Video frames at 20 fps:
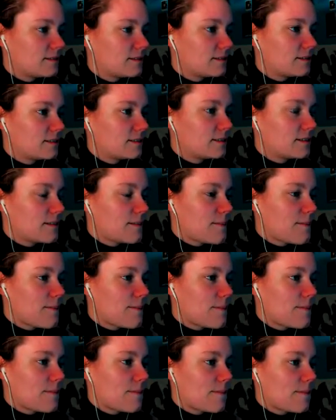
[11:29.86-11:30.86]

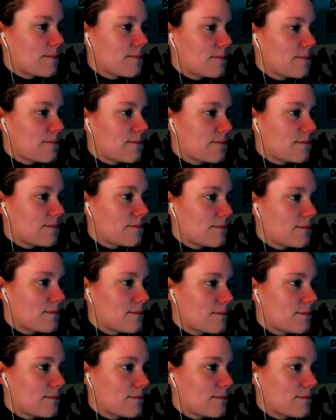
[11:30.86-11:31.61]
Nothing is said.